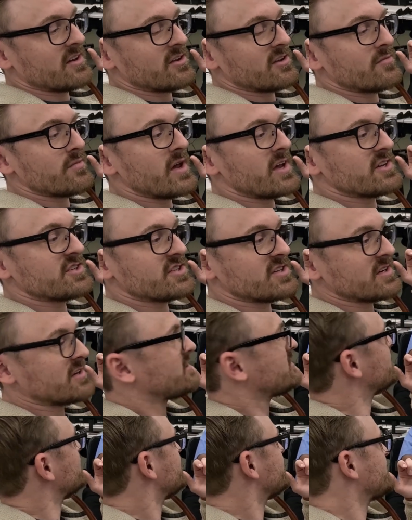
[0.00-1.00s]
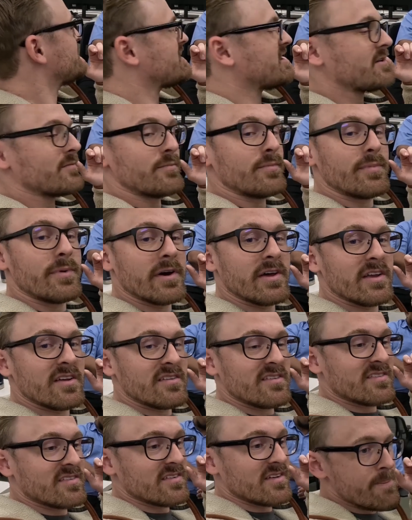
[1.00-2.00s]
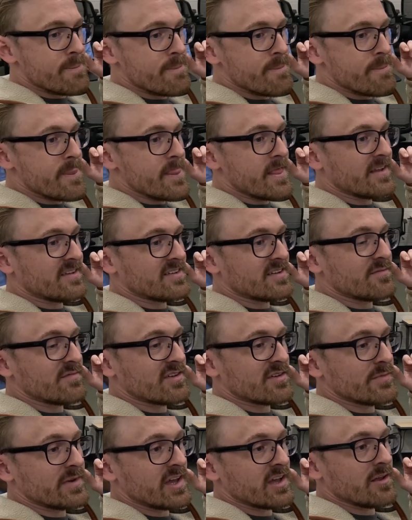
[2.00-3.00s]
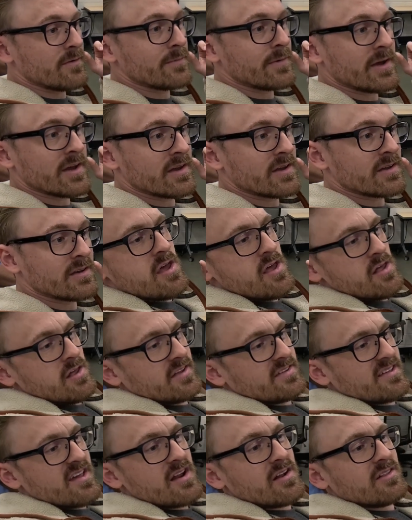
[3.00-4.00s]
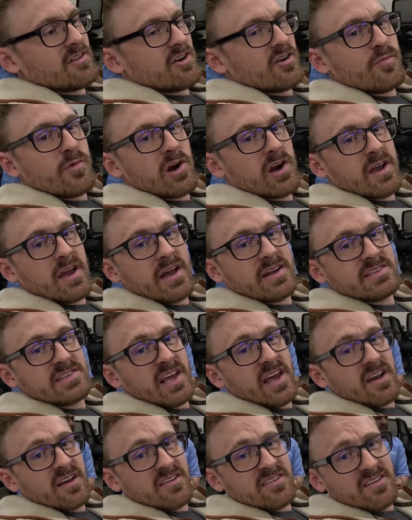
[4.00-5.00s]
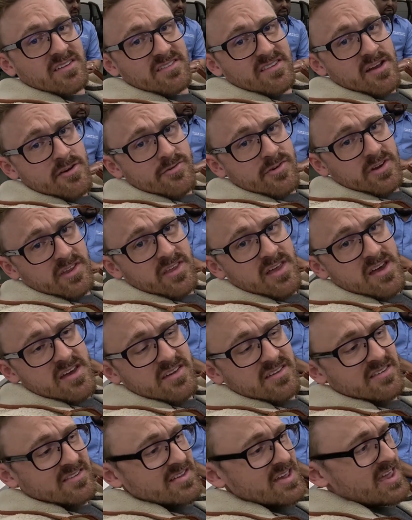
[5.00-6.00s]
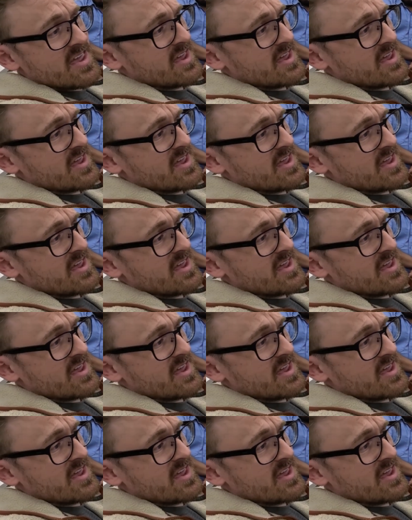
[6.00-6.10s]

mention. Talk about that, yeah, but it seems to be helping. Let's add a little more context, because I realized